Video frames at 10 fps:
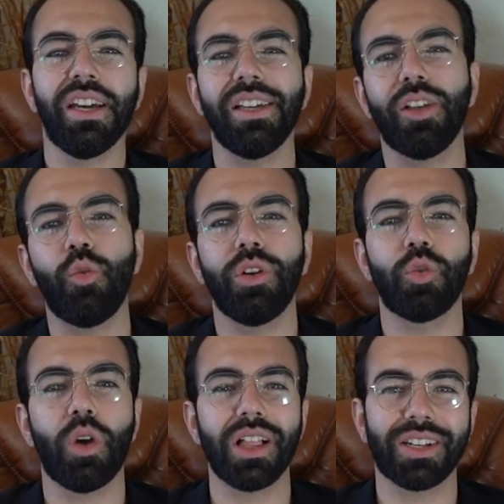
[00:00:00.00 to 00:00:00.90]
Hello
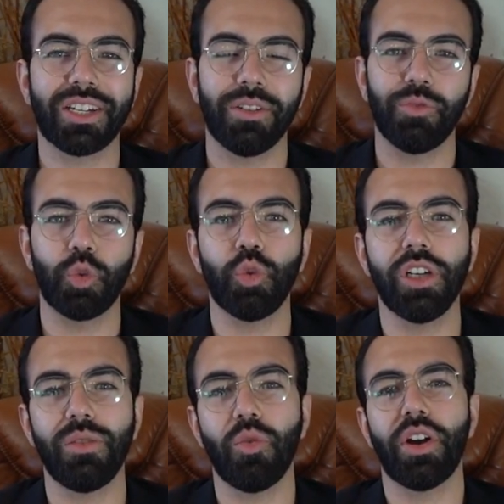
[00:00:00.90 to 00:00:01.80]
and welcome to
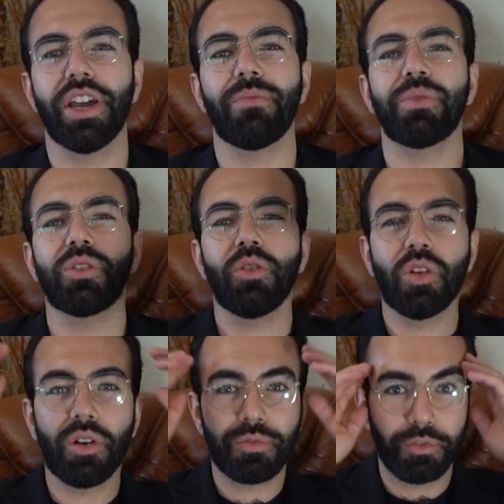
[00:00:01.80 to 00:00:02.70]
one more episode
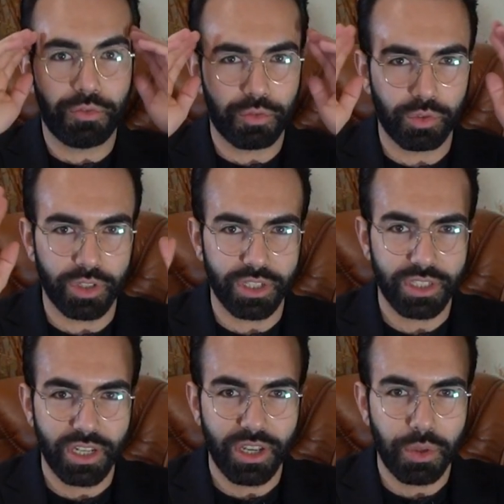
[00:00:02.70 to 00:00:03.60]
of Free
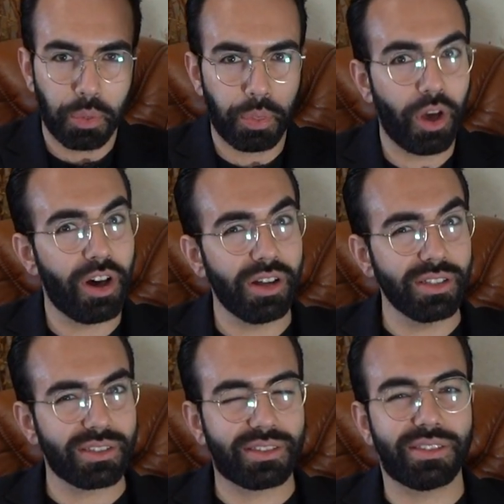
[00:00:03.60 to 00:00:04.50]

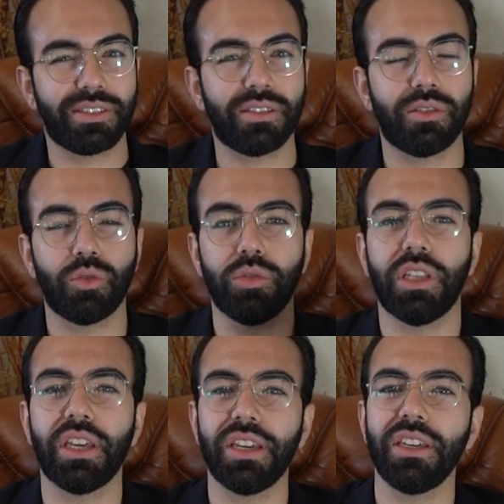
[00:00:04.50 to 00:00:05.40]
Thoughts.
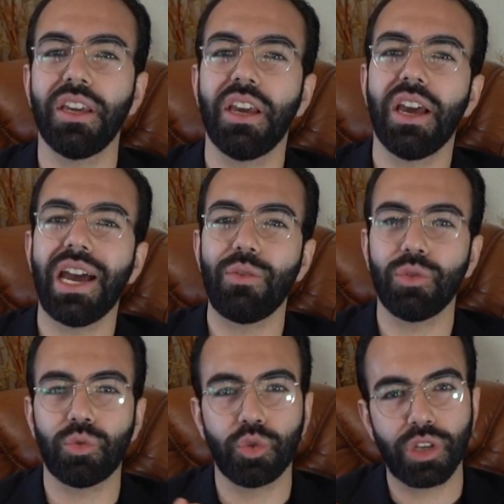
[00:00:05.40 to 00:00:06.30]
Today I
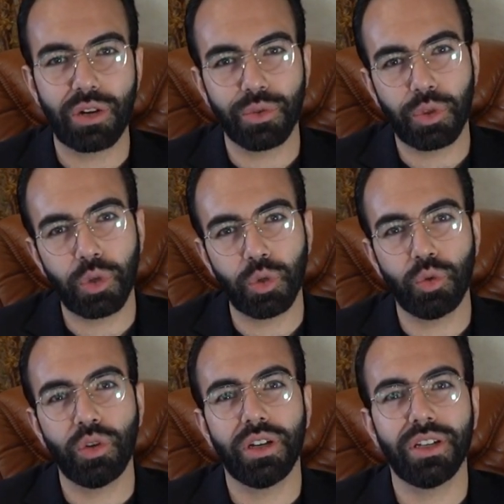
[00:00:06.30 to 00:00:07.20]
want to share with
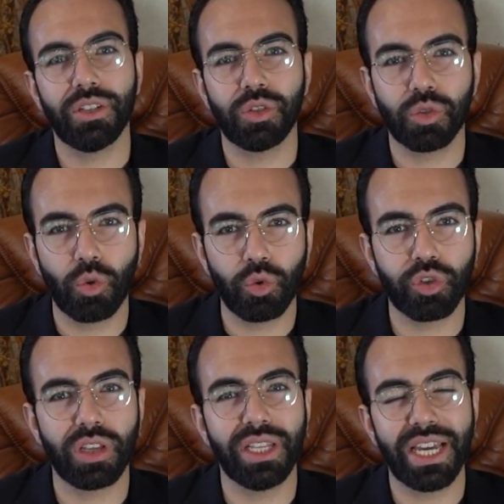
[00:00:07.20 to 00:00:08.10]
you a
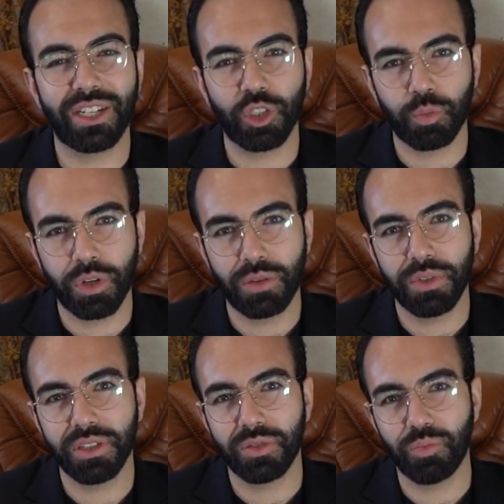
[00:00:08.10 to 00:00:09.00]
social
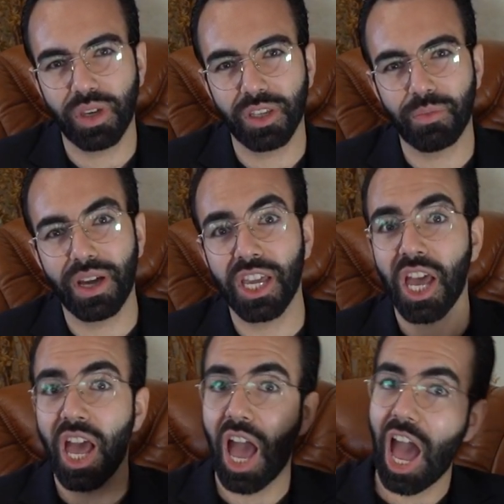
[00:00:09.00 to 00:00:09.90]
experiment made by
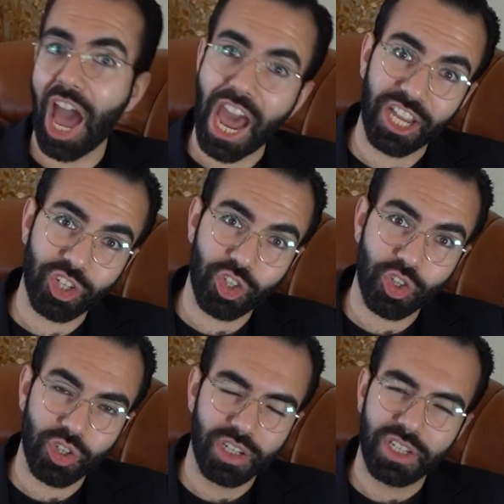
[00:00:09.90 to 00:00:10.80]

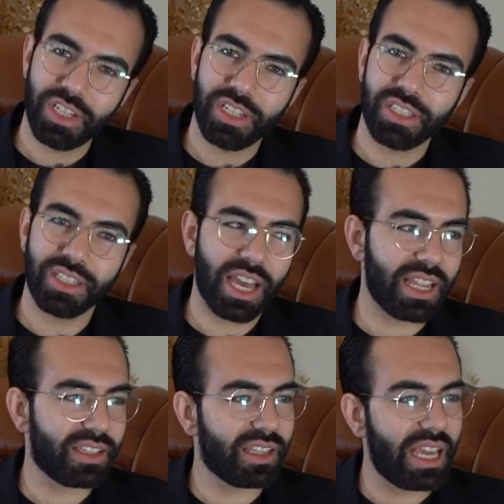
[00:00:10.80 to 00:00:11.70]
Asch
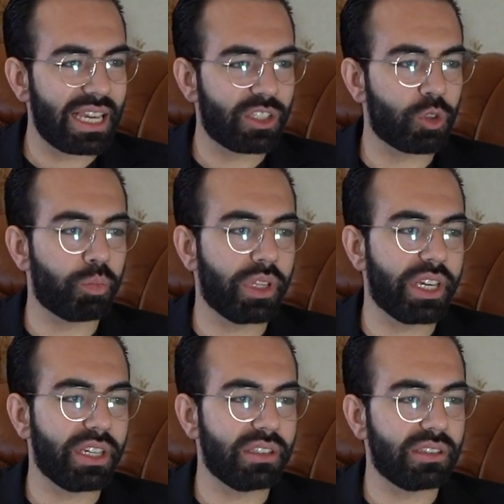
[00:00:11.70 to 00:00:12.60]
that
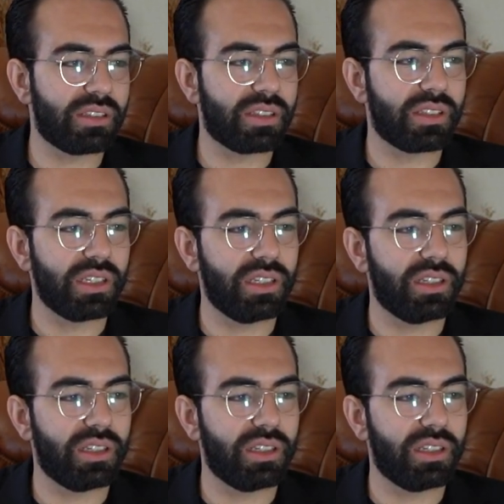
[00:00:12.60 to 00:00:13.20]
explains